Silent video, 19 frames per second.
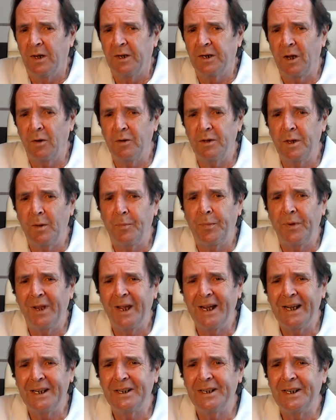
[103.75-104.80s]
Now, at the
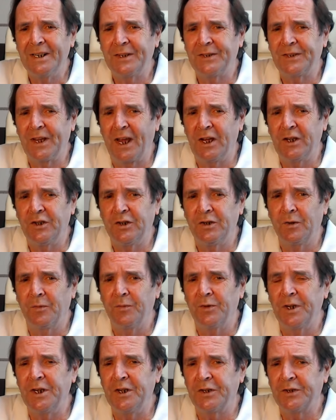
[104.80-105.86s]
plenary session of
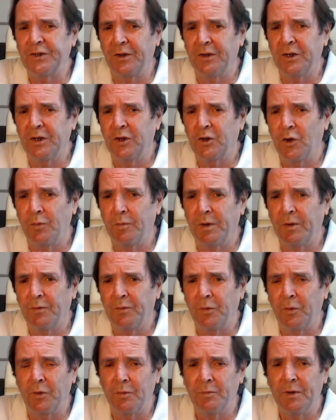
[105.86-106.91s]
the Eastern Economic
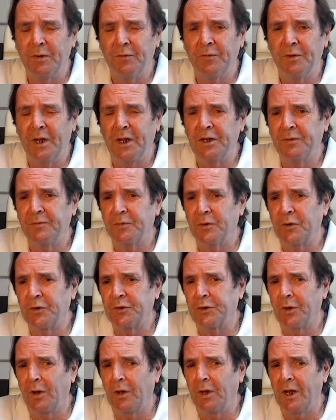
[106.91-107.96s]
Forum in
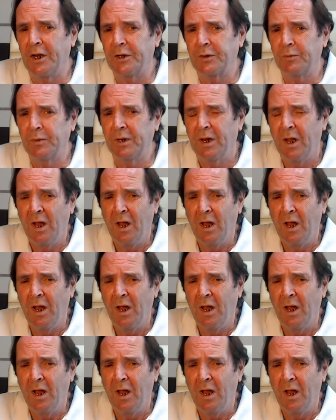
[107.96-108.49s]
Vladivostok last week,